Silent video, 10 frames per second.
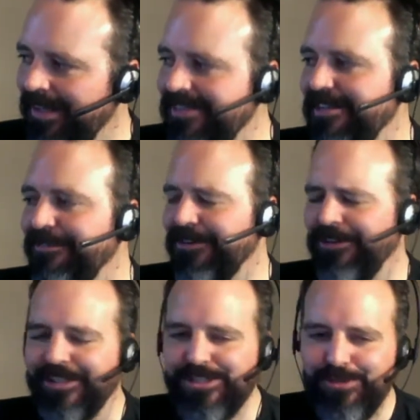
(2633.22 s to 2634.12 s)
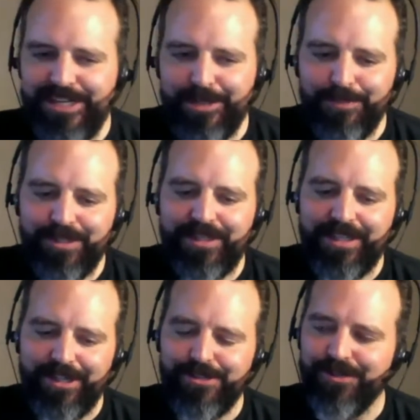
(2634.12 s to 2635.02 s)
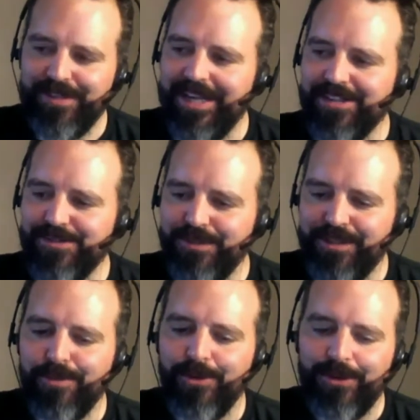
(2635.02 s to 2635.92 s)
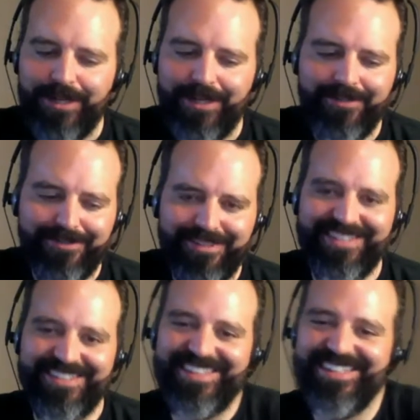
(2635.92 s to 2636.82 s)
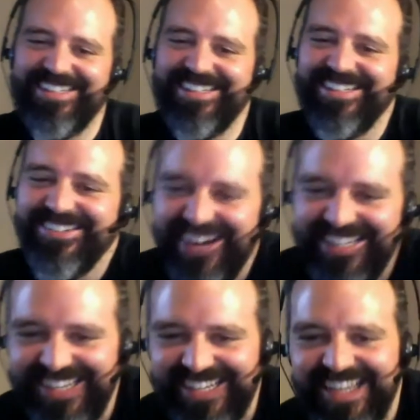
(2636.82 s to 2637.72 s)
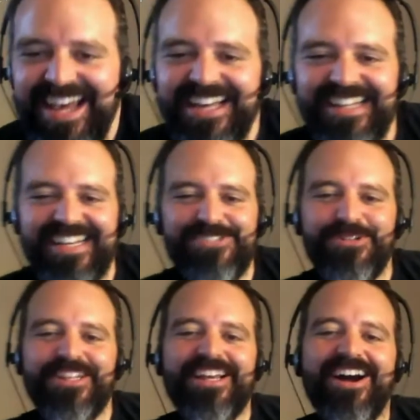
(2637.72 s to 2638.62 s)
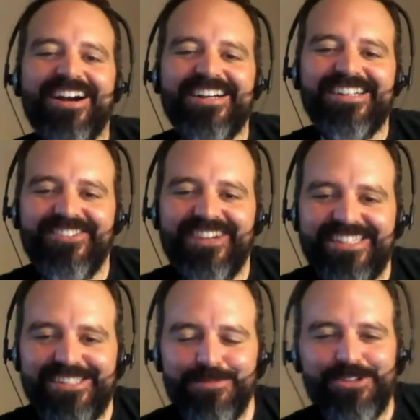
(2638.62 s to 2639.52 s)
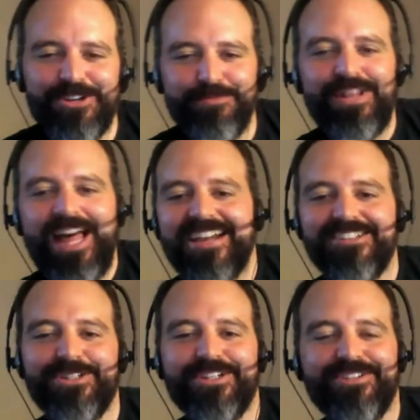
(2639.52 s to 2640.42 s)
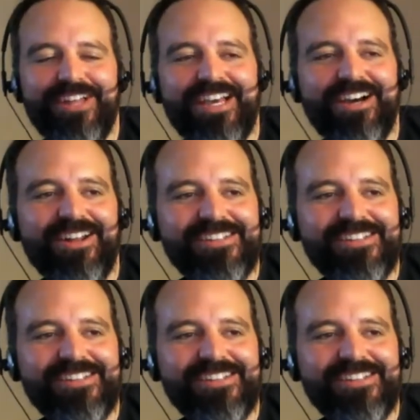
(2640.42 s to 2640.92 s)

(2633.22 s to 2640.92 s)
difficult because reading a book that goes over that is really boring. Right? Like it's really hard to read some sort of platitude of like all